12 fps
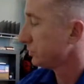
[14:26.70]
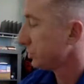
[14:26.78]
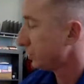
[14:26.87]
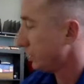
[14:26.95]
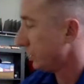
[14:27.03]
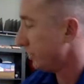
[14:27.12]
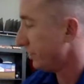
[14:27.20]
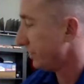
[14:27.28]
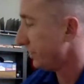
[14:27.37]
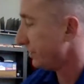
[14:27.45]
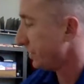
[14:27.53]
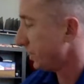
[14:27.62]

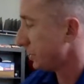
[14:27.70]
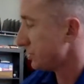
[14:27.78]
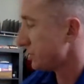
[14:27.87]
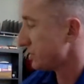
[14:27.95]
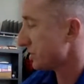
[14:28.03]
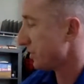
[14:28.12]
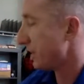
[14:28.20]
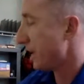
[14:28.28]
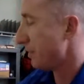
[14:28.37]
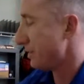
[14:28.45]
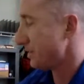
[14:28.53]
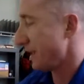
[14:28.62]
12:15, just so
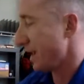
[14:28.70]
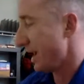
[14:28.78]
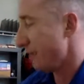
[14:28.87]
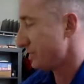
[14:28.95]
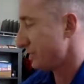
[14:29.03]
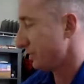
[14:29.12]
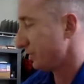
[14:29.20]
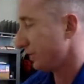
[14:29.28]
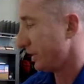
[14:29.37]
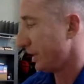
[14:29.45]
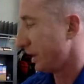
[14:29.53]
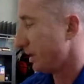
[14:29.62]
happens I absolutely
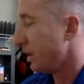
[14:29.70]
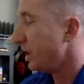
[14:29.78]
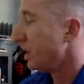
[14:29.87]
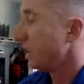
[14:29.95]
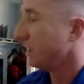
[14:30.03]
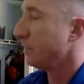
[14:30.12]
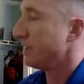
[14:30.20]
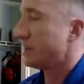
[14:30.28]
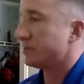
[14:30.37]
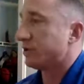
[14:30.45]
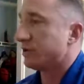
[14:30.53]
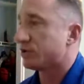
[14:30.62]
can. Let me
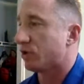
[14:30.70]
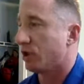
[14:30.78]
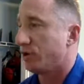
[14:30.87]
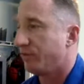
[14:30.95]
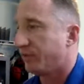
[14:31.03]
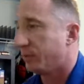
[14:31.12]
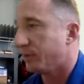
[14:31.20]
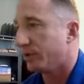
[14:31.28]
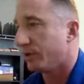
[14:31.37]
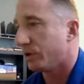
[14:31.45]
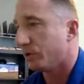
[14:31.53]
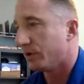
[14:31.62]
ask you this. Are you
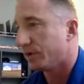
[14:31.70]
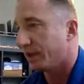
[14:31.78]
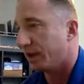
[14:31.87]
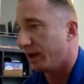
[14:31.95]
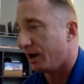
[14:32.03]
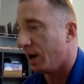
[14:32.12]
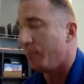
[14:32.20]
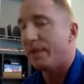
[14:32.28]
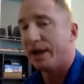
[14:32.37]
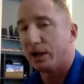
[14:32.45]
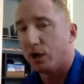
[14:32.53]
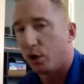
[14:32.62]
familiar with a
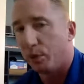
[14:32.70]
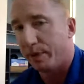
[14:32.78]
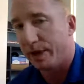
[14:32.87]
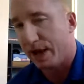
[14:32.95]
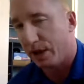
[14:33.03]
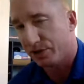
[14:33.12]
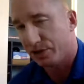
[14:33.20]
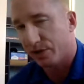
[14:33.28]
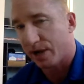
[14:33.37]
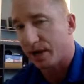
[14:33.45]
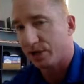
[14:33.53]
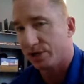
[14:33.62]
mega open house
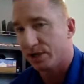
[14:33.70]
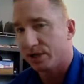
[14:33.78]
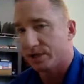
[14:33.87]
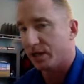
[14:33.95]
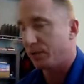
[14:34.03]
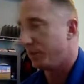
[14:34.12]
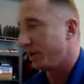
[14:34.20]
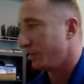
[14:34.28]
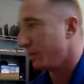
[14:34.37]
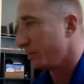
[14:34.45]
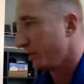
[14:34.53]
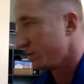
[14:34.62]
strategy? Has anybody
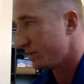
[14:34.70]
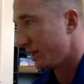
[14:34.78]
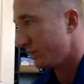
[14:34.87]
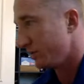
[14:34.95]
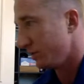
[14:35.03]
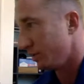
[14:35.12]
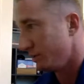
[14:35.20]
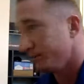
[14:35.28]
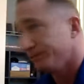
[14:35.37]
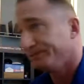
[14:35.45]
proposed that to you?